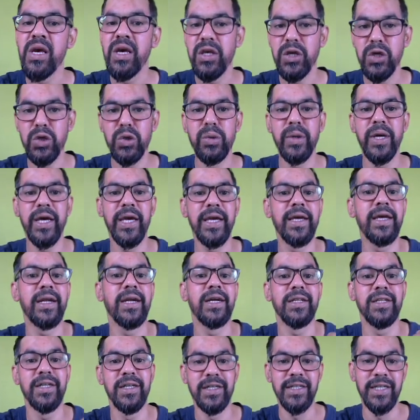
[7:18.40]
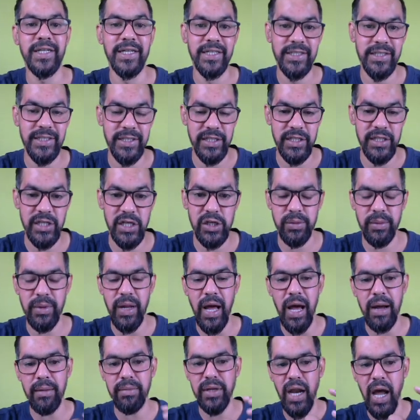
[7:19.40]
UAE, and other countries.
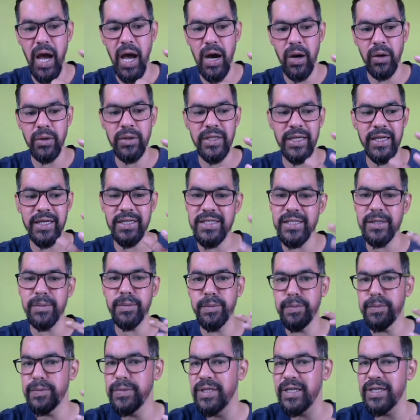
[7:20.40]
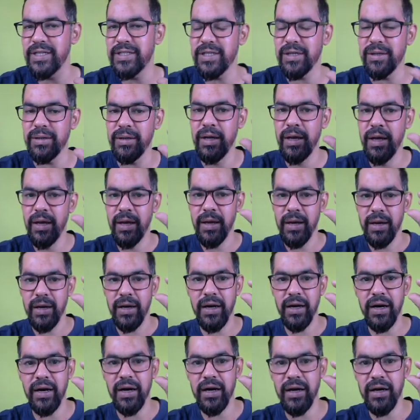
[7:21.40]
And now there is a
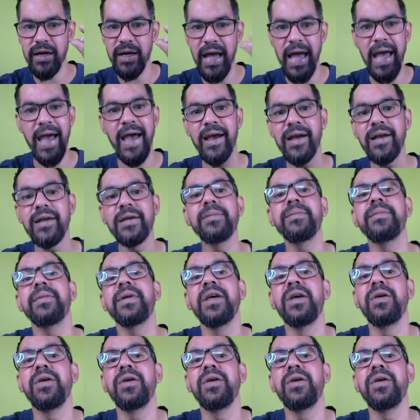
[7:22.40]
hack.